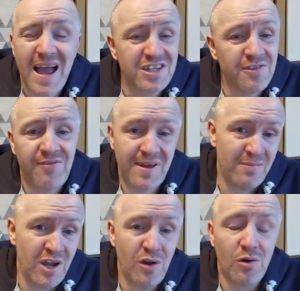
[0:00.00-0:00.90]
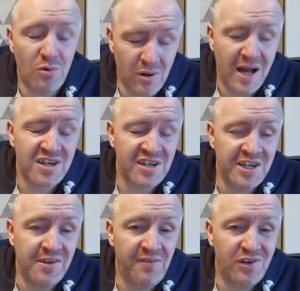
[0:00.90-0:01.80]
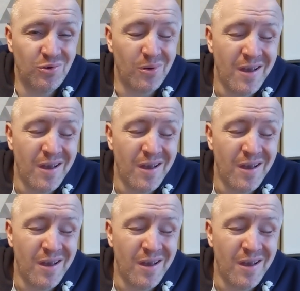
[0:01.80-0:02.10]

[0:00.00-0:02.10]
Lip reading: as a family or as an individual.